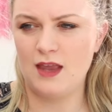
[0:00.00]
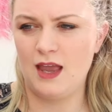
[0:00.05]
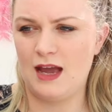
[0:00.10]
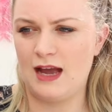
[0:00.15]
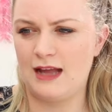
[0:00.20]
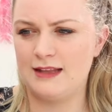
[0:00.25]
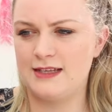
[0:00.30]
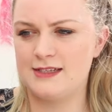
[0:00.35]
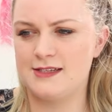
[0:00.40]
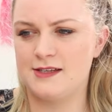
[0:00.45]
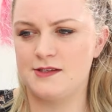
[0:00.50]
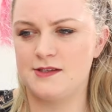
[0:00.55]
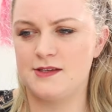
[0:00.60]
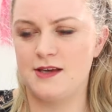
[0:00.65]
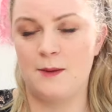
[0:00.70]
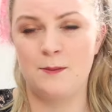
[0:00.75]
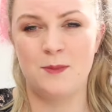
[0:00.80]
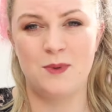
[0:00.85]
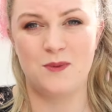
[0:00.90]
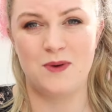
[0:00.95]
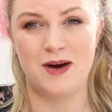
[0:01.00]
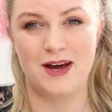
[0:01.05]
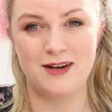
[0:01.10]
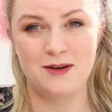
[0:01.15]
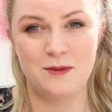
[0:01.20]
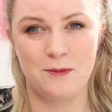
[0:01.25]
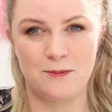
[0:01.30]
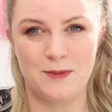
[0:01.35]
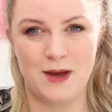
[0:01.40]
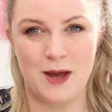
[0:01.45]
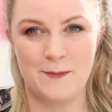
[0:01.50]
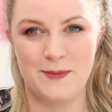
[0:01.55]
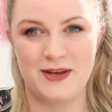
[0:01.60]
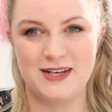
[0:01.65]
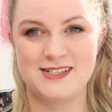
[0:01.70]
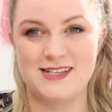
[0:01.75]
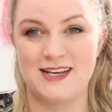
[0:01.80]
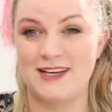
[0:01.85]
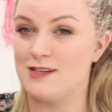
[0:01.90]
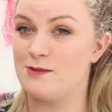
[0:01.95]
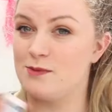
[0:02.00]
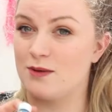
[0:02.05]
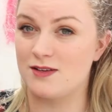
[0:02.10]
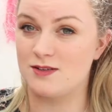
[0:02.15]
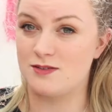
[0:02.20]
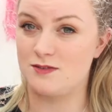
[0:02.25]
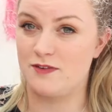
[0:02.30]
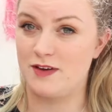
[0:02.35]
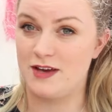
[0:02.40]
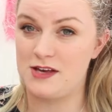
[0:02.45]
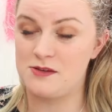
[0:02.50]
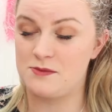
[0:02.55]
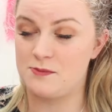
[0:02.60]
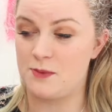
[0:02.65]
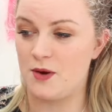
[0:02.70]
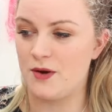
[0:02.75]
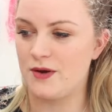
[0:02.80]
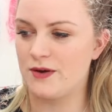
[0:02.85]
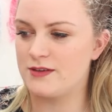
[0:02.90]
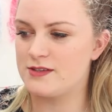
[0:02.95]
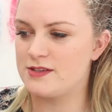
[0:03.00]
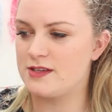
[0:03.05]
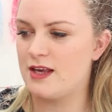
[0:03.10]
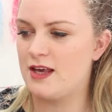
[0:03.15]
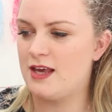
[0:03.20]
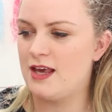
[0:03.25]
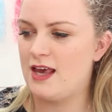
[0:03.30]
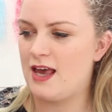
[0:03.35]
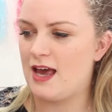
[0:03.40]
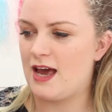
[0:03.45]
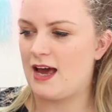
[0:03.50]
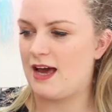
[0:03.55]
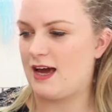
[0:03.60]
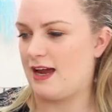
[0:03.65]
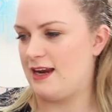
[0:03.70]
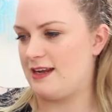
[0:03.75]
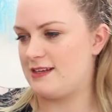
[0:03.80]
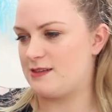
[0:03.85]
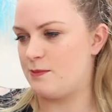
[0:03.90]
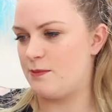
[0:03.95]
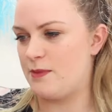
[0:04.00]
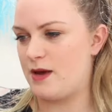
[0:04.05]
and this is number one mermaid tears because first box and it's